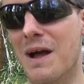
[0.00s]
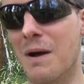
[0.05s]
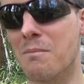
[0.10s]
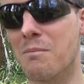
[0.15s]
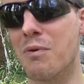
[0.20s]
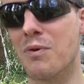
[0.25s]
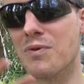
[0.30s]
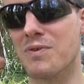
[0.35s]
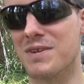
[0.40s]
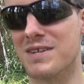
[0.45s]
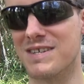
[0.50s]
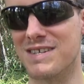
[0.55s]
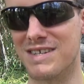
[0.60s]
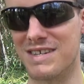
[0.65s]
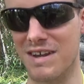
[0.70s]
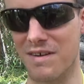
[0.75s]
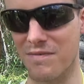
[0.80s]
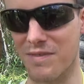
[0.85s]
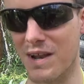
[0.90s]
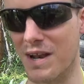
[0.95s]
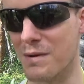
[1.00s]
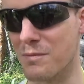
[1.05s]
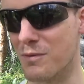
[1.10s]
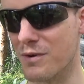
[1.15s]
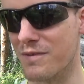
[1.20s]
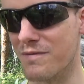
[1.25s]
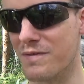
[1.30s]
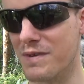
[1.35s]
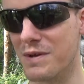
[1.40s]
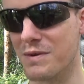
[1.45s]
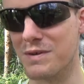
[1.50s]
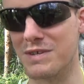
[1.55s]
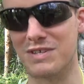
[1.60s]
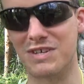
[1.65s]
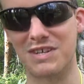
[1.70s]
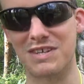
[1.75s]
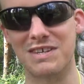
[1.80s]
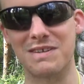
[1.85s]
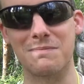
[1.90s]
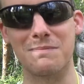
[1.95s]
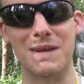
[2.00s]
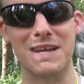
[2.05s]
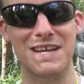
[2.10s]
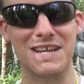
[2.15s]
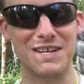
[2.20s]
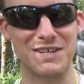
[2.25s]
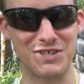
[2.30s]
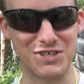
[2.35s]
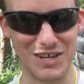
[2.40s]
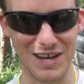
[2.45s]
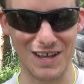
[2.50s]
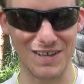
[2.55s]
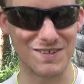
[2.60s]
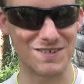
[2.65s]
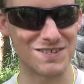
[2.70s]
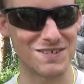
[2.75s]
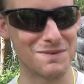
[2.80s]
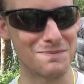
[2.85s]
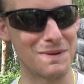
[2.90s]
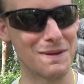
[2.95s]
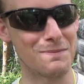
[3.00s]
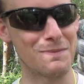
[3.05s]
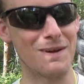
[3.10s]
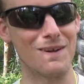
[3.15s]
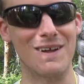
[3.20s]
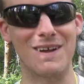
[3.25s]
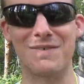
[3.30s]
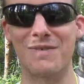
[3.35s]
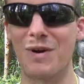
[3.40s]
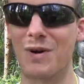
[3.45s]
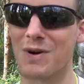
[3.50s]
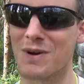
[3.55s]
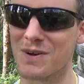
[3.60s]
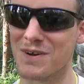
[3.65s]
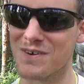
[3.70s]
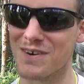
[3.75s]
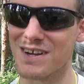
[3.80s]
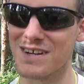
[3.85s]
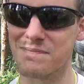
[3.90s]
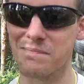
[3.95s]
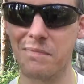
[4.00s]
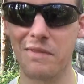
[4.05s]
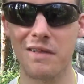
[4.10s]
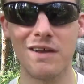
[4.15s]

I'm pulling in stuff that I'm reviewing just to make it a challenge and make my life harder, right?